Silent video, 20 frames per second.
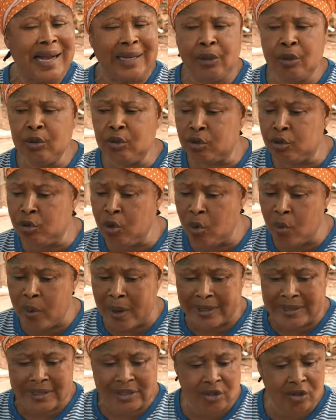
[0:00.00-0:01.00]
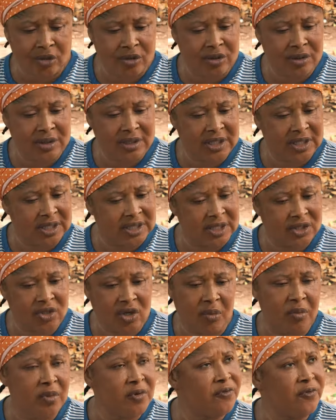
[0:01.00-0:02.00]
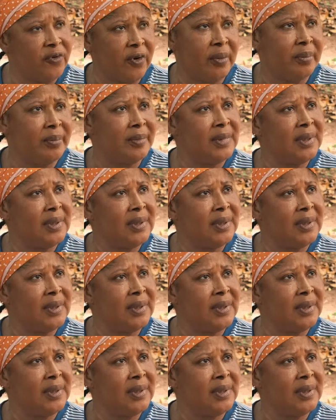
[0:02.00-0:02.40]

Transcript: don't know where this sudden change is coming from.